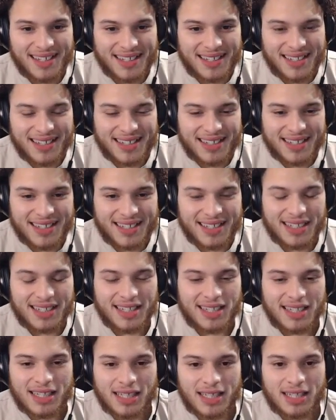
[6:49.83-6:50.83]

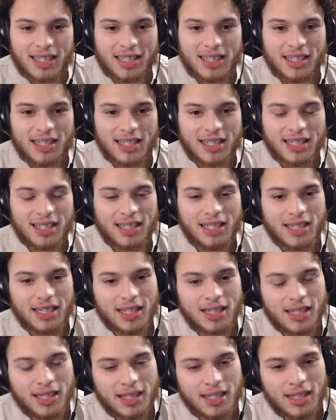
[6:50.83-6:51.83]

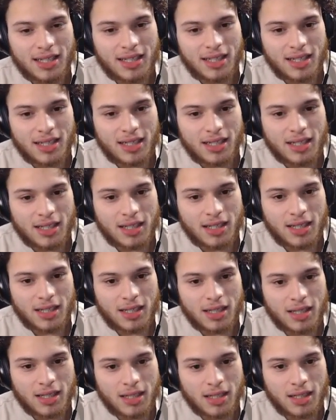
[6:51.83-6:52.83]

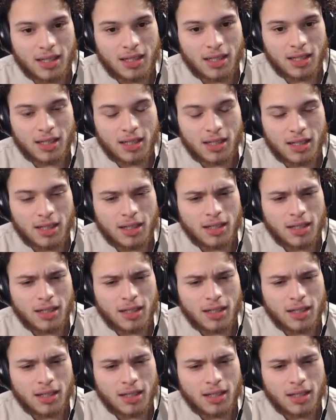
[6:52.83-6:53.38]
(not speaking)